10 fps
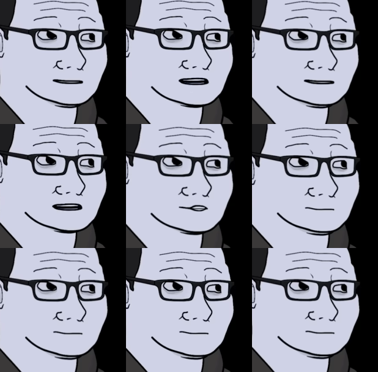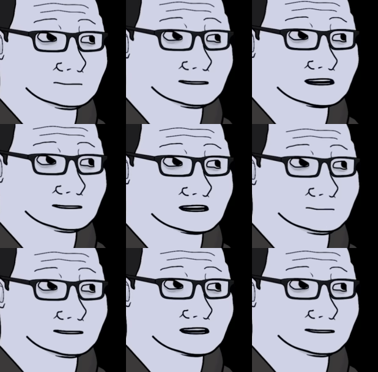I know. I've gone
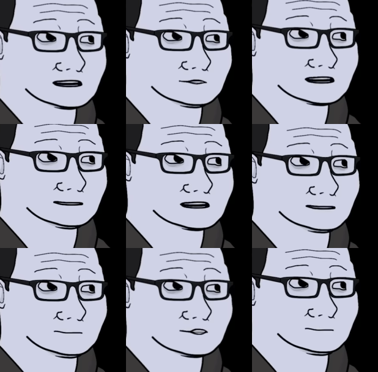crazy with my love for